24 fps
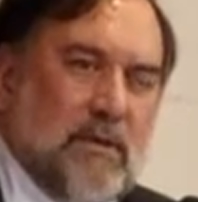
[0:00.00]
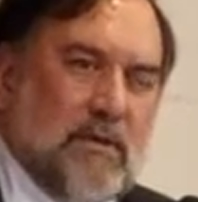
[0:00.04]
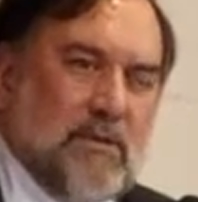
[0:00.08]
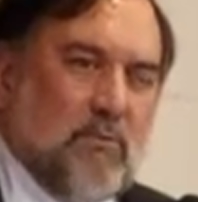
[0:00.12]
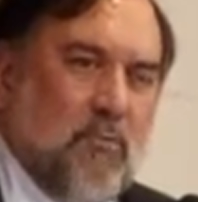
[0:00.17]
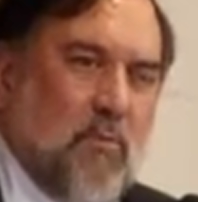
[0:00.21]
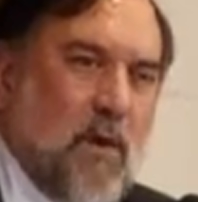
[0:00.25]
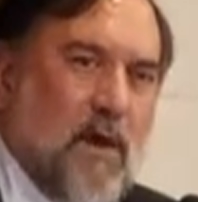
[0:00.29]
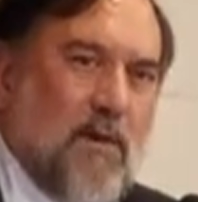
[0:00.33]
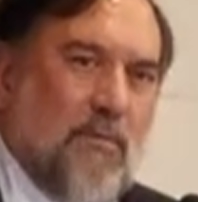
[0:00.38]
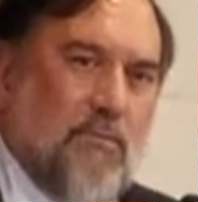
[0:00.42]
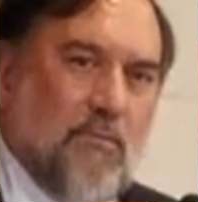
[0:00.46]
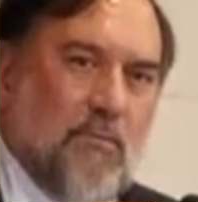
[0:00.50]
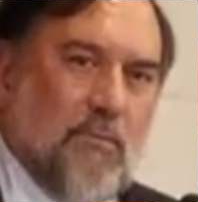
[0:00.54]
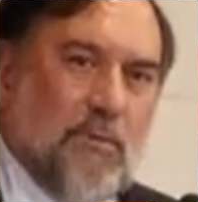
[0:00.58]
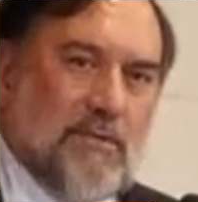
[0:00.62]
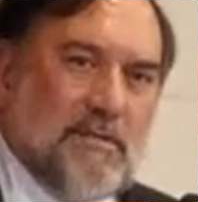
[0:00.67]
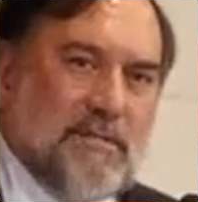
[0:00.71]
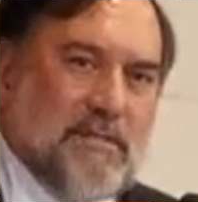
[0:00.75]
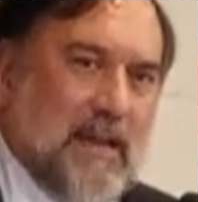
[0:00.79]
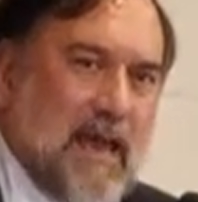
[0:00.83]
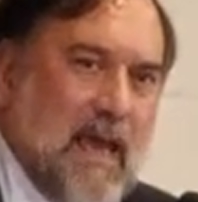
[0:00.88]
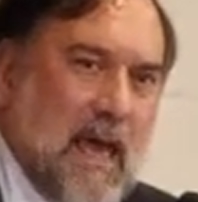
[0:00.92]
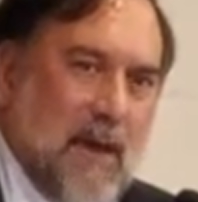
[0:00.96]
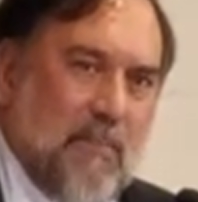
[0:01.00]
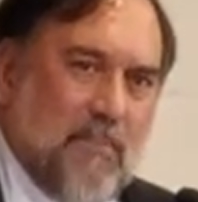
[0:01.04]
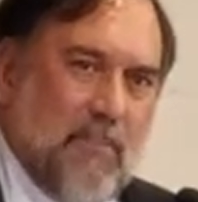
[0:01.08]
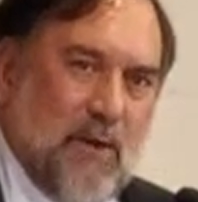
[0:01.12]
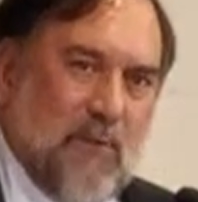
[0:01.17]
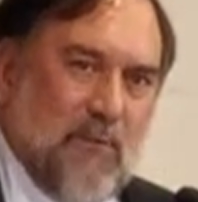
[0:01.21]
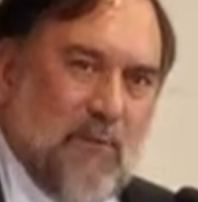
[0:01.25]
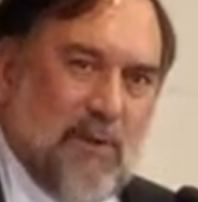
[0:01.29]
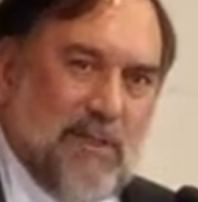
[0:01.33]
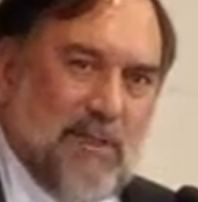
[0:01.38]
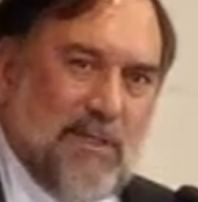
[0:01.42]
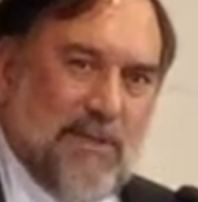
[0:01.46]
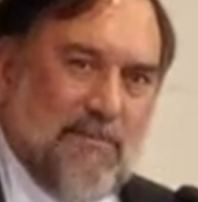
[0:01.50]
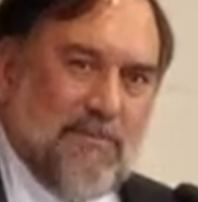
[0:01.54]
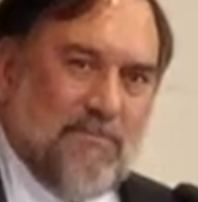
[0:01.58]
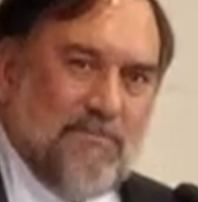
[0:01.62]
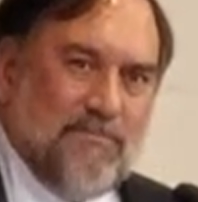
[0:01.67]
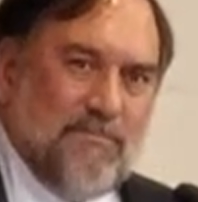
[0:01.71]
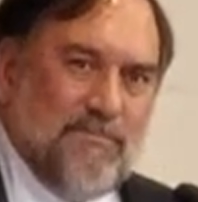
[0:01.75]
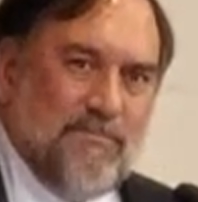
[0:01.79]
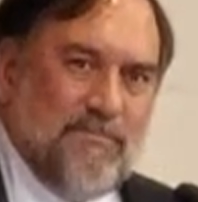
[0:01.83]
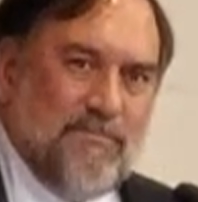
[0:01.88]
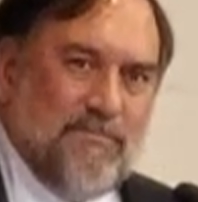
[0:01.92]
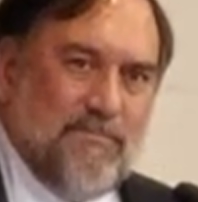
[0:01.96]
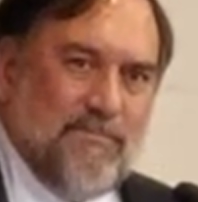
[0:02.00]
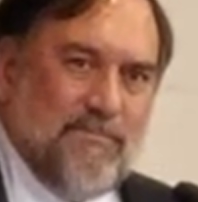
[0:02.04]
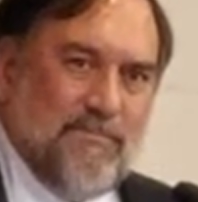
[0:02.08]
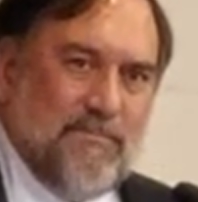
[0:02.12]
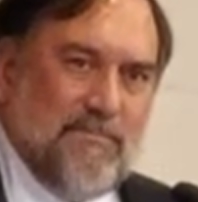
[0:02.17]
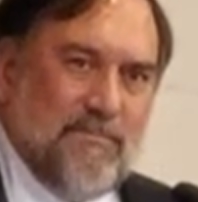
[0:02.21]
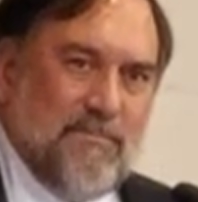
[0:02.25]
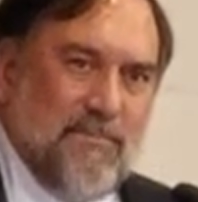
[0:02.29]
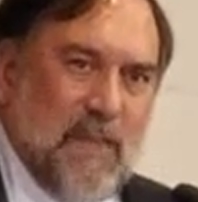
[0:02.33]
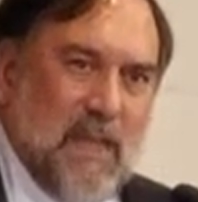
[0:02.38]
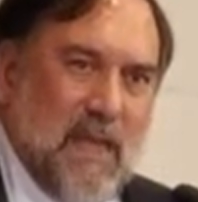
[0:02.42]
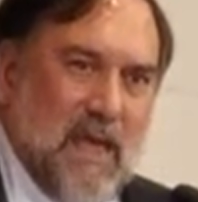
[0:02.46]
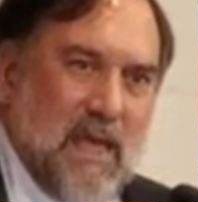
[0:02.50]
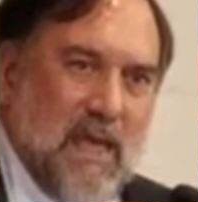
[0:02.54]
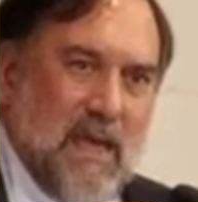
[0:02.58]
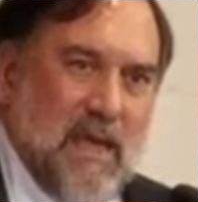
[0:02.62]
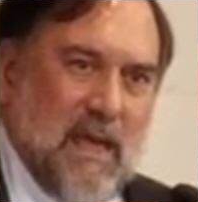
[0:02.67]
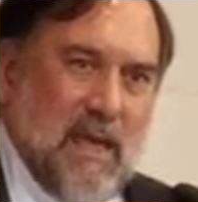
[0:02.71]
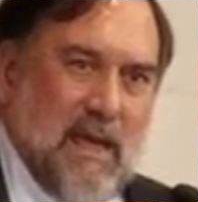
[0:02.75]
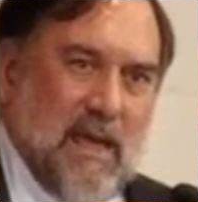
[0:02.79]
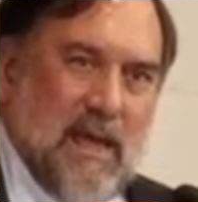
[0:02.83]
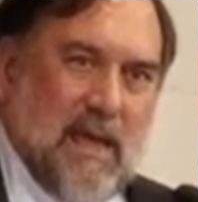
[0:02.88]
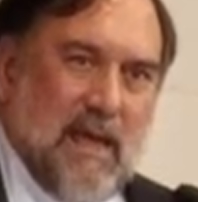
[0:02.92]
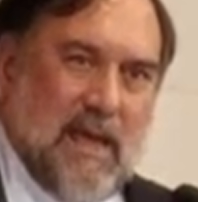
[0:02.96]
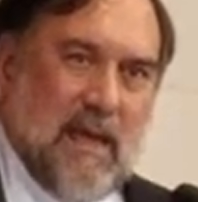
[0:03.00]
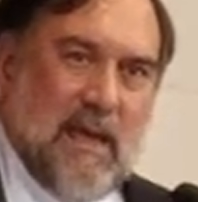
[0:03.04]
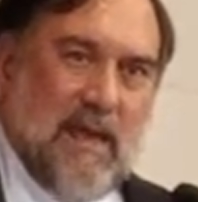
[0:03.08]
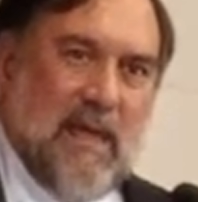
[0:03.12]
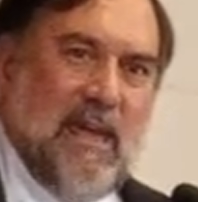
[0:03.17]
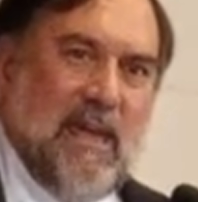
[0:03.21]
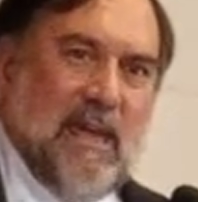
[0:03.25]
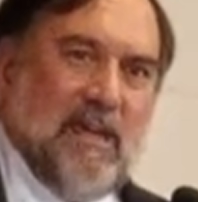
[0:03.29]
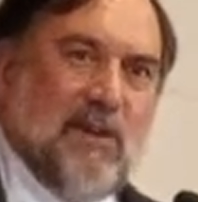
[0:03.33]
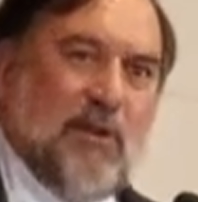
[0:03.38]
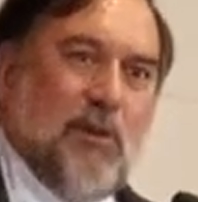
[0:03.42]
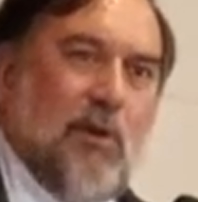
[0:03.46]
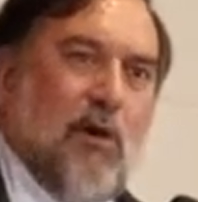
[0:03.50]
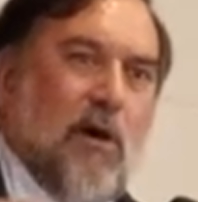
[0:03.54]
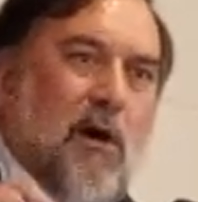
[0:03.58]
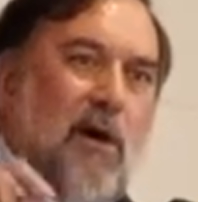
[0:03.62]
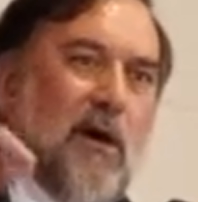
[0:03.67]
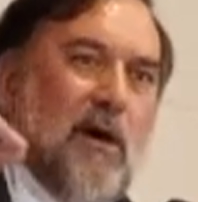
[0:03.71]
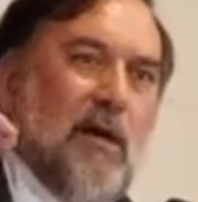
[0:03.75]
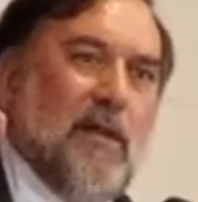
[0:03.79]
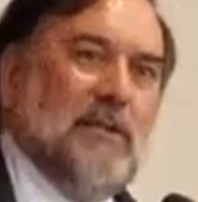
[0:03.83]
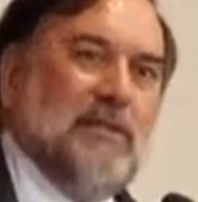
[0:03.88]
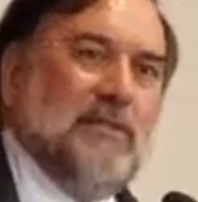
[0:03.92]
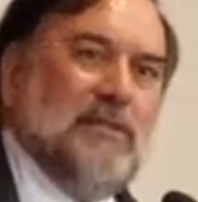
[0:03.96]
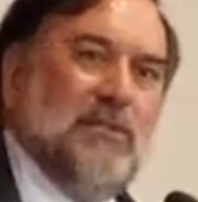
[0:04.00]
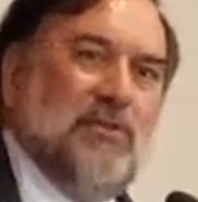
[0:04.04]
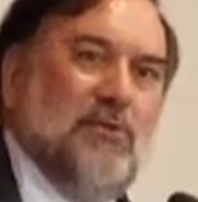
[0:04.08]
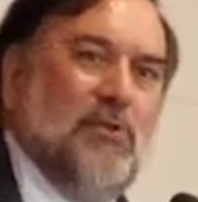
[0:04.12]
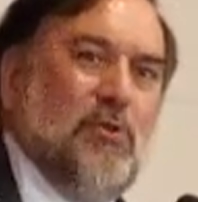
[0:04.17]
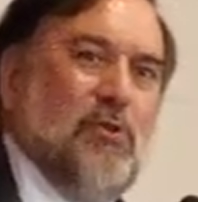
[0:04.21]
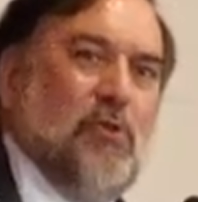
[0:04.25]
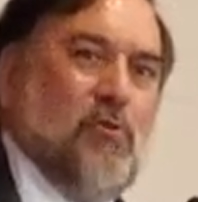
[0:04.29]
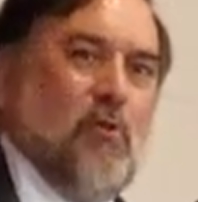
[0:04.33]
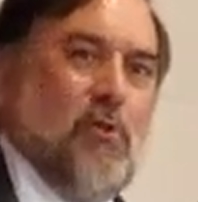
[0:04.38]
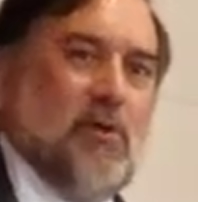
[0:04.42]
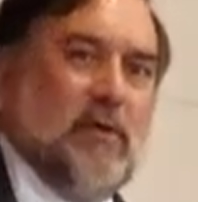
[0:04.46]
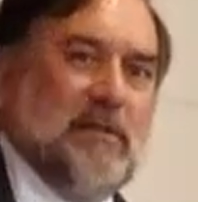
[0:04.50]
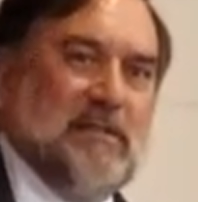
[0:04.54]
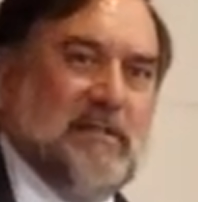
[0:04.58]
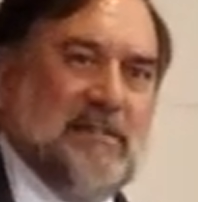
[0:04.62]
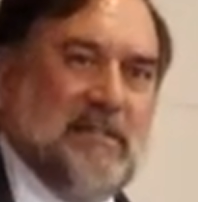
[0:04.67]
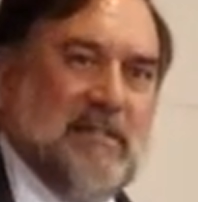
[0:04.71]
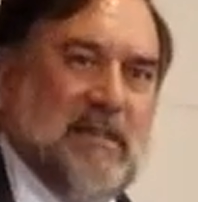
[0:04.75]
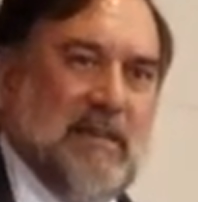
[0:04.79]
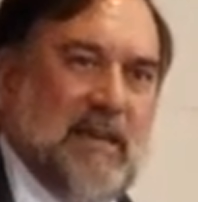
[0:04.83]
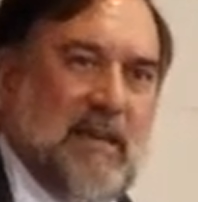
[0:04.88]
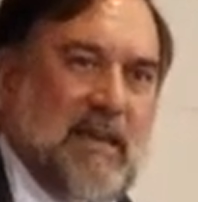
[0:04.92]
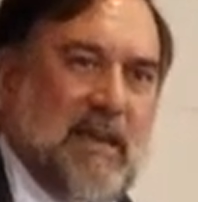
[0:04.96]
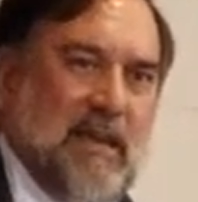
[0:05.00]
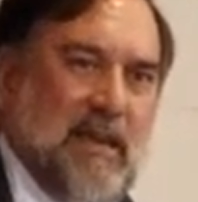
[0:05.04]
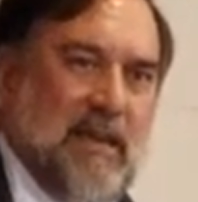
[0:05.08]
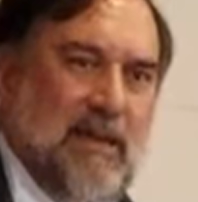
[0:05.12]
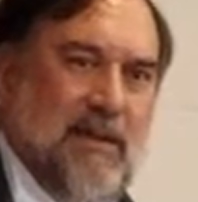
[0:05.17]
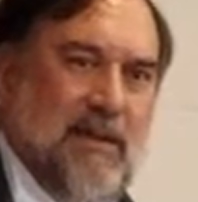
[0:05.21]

his wife wasn't happy with him. And he had gone to New York City